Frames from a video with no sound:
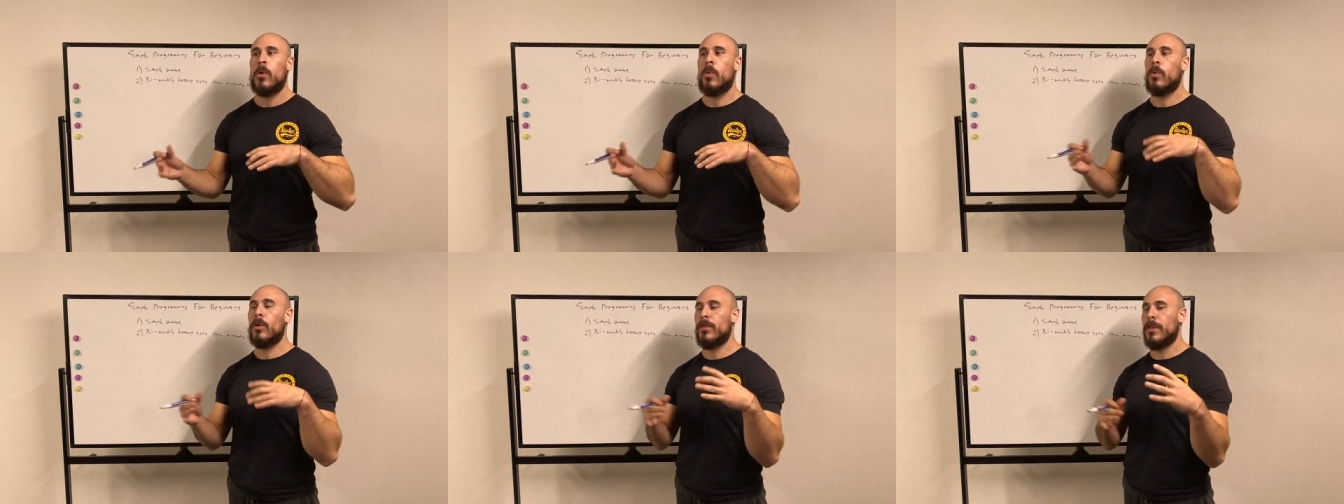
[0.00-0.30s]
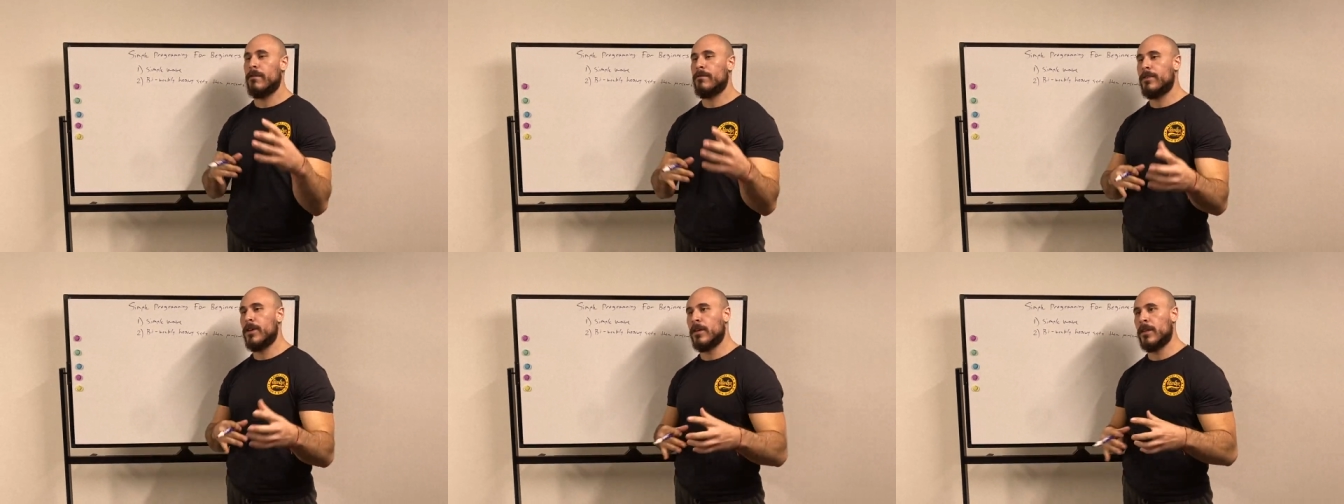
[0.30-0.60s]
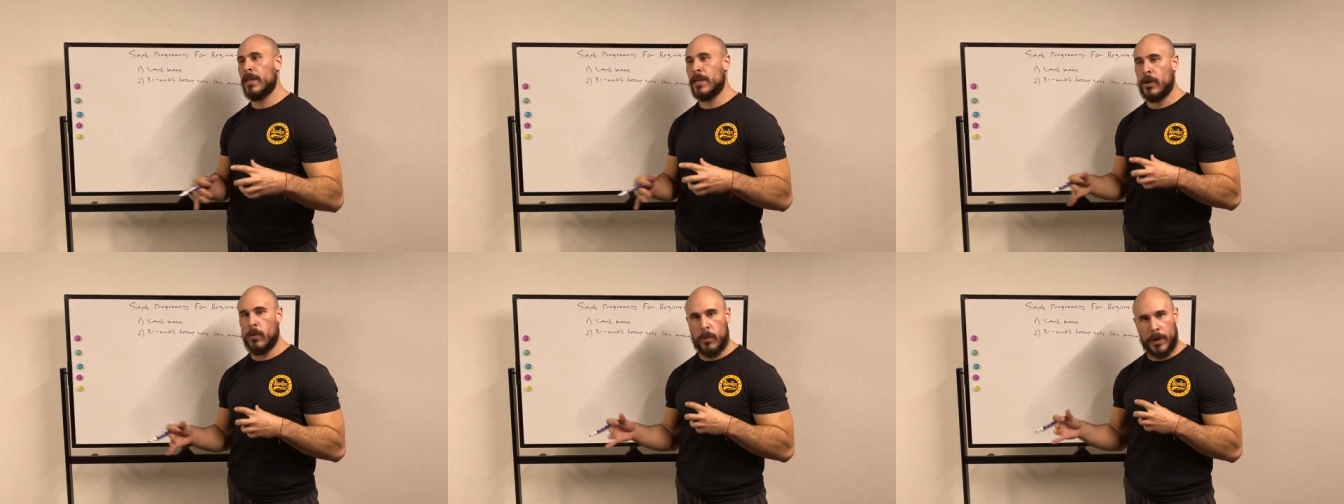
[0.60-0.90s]
where they've done
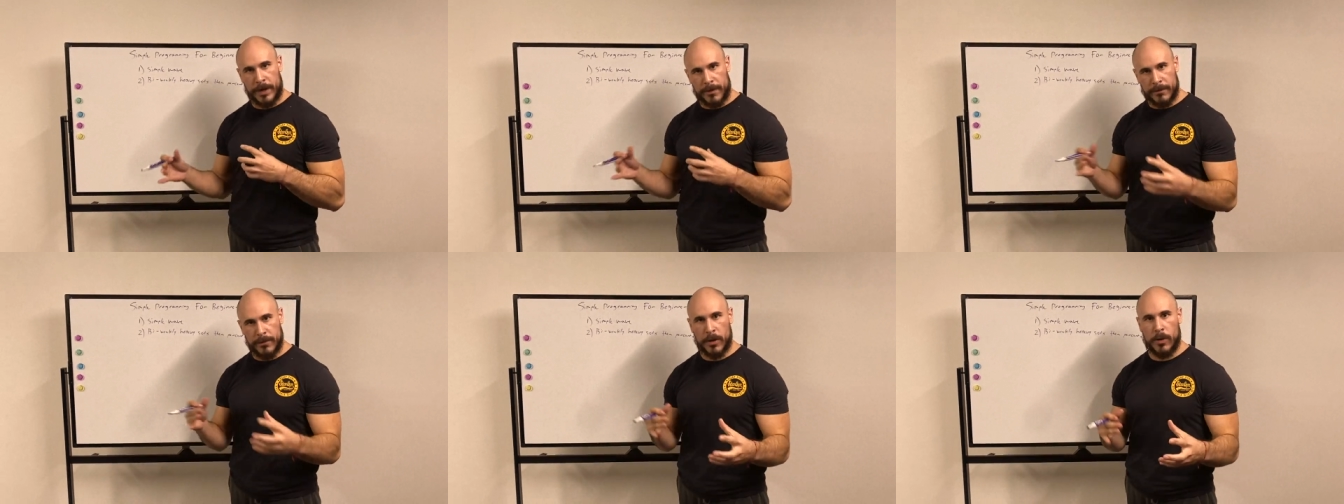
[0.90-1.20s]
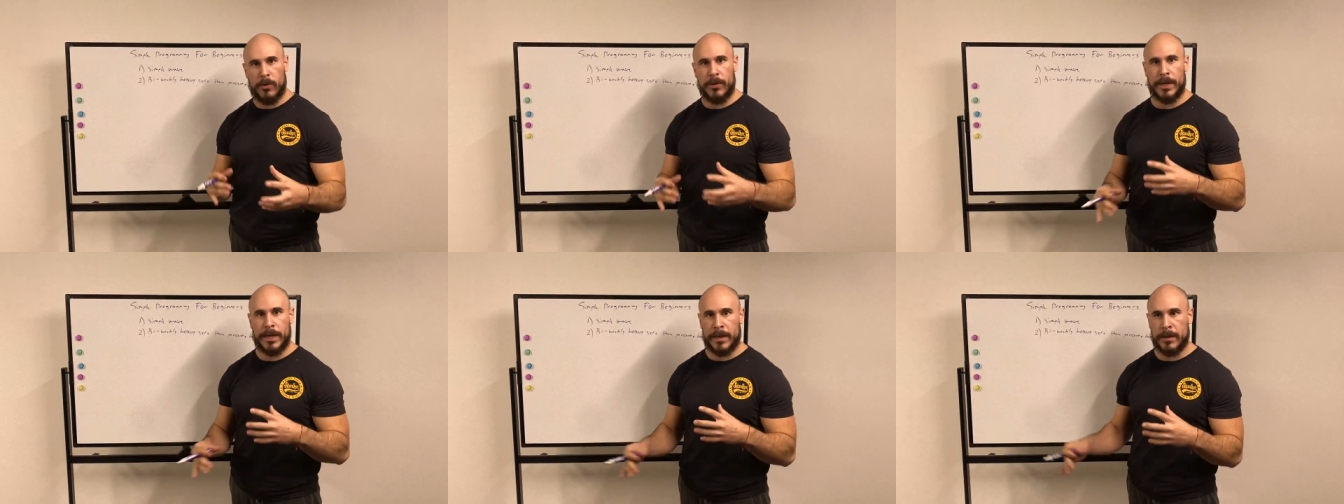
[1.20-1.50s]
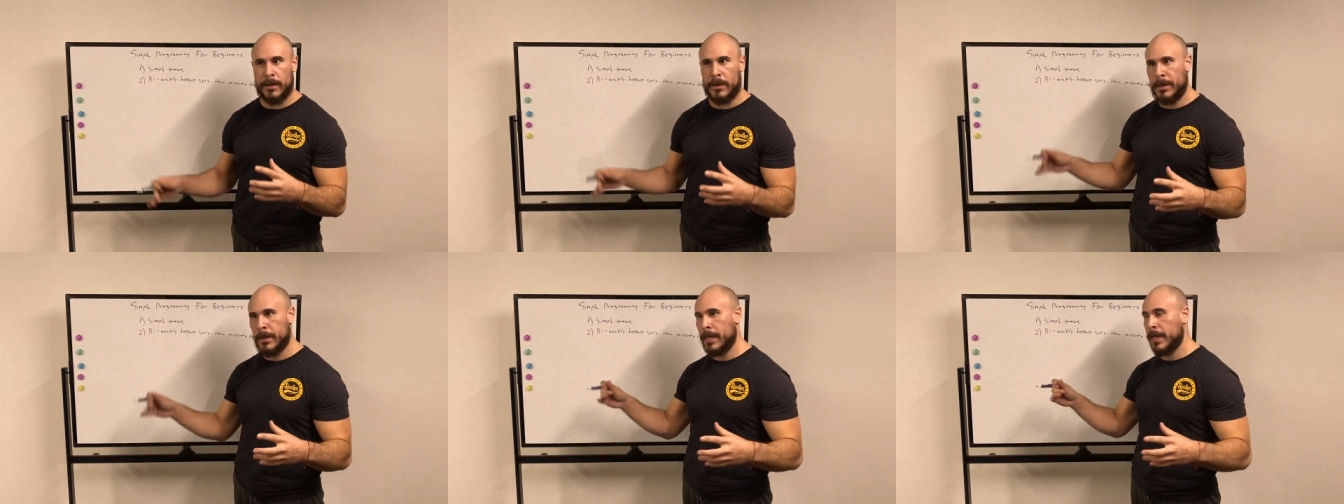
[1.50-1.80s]
like wave
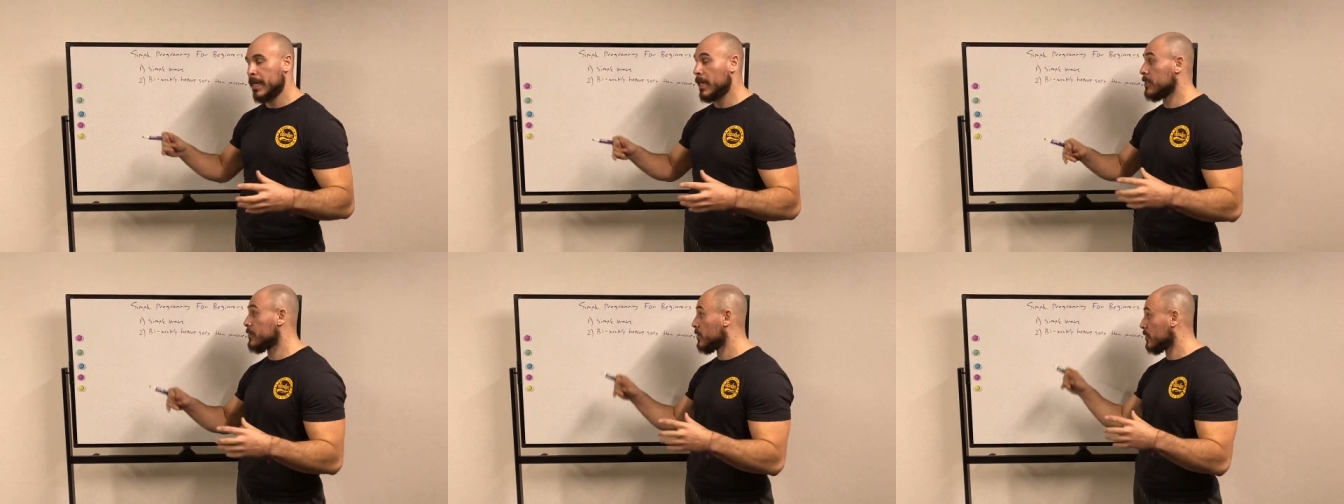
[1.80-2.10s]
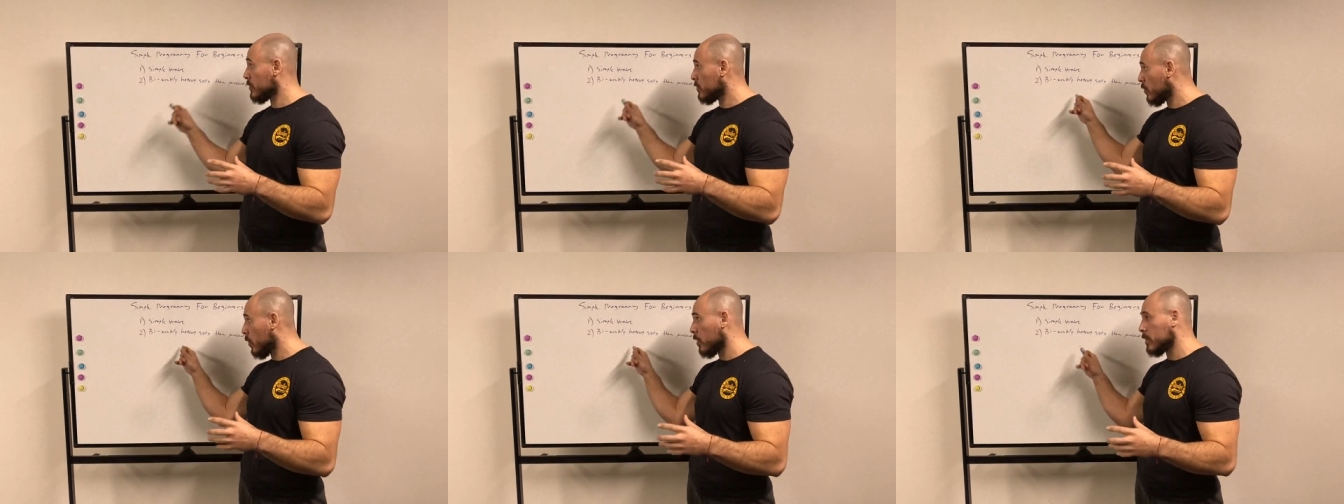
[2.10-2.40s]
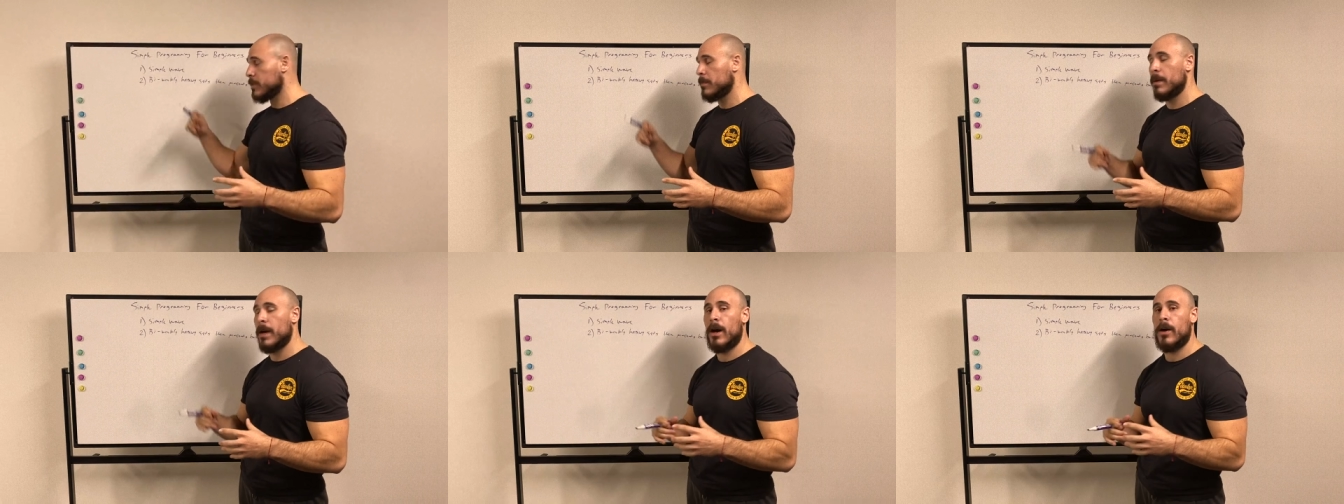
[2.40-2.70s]
loading, like I just
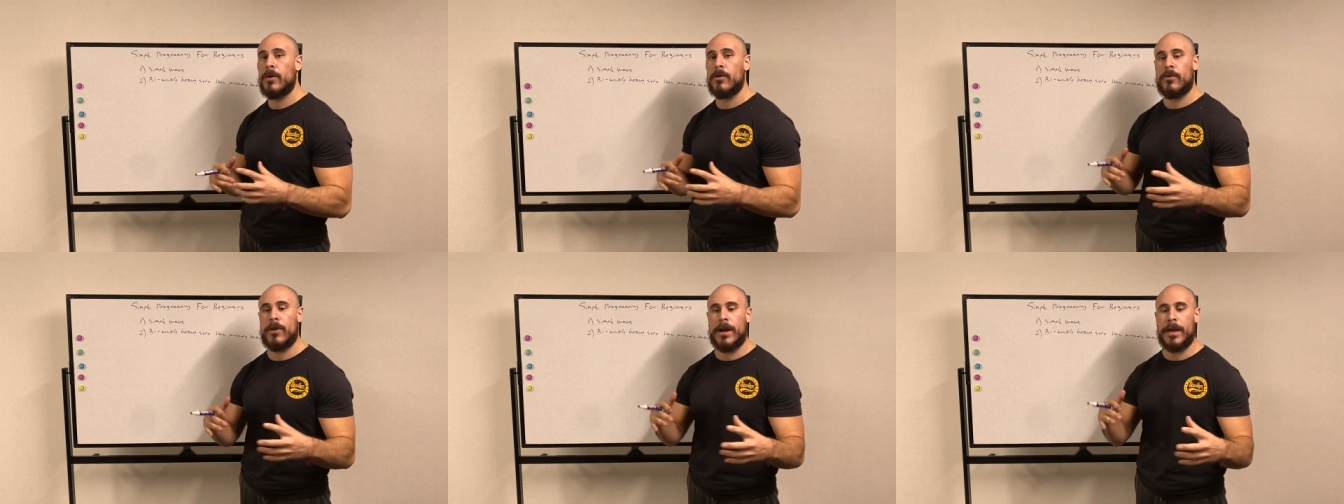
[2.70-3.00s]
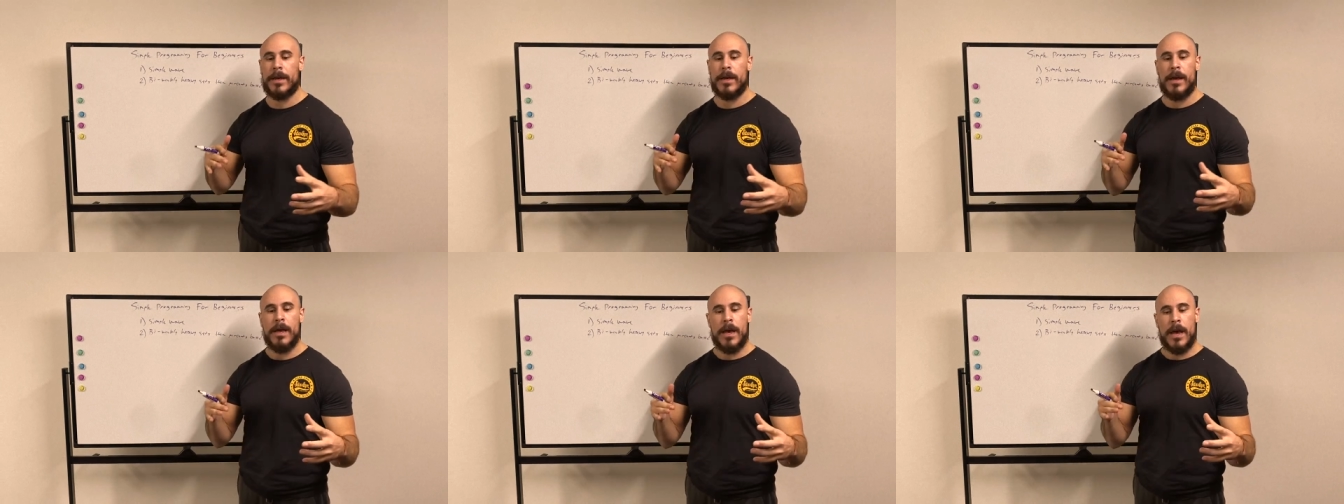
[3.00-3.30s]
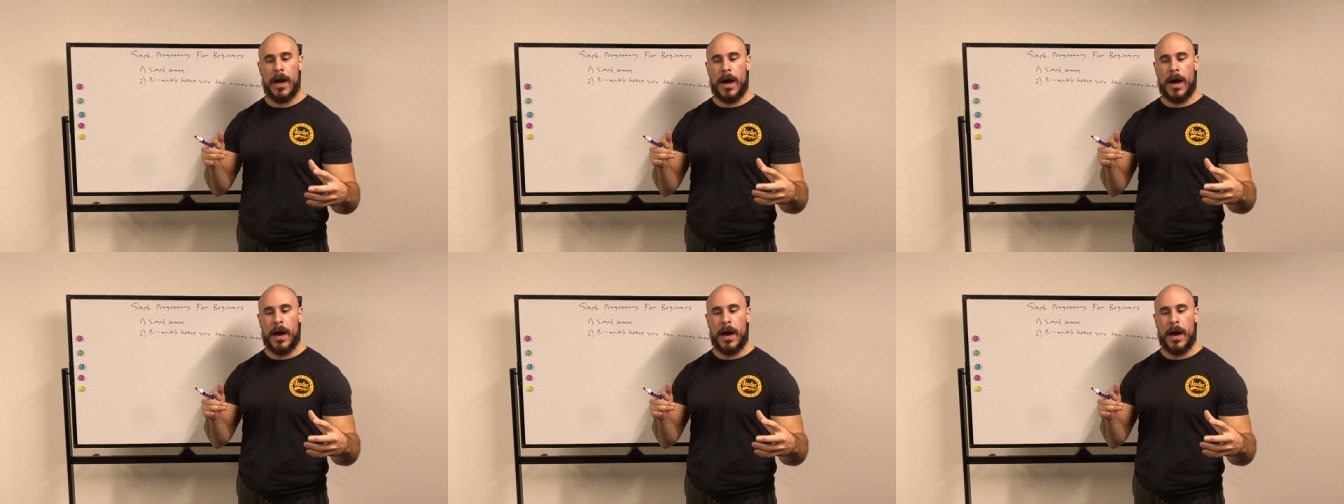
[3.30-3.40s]
talked about, right?